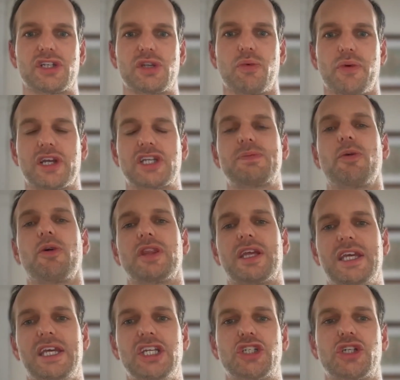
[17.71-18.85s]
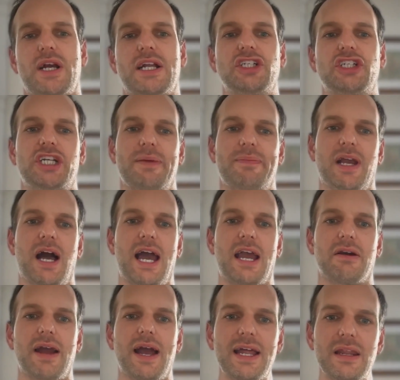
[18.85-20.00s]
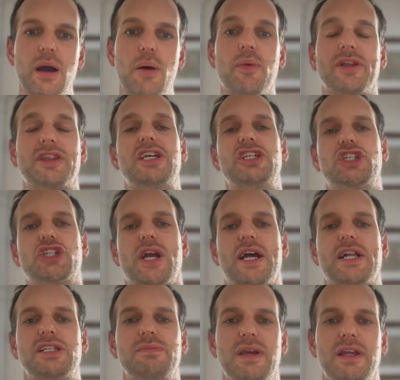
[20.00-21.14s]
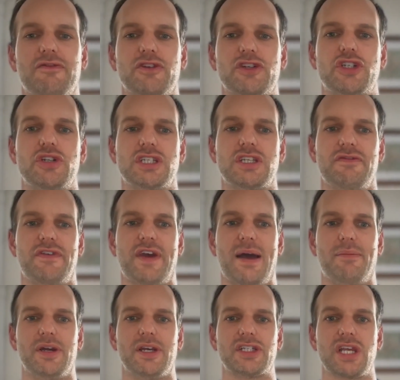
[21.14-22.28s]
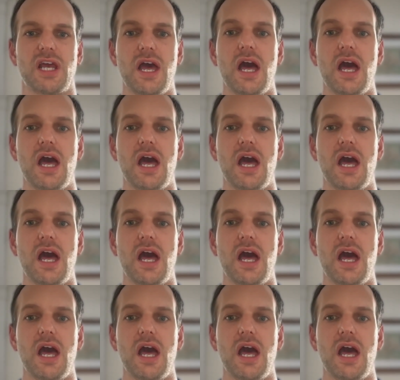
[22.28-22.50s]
where we explore the key trends shaping higher ed and what these trends mean for students and families.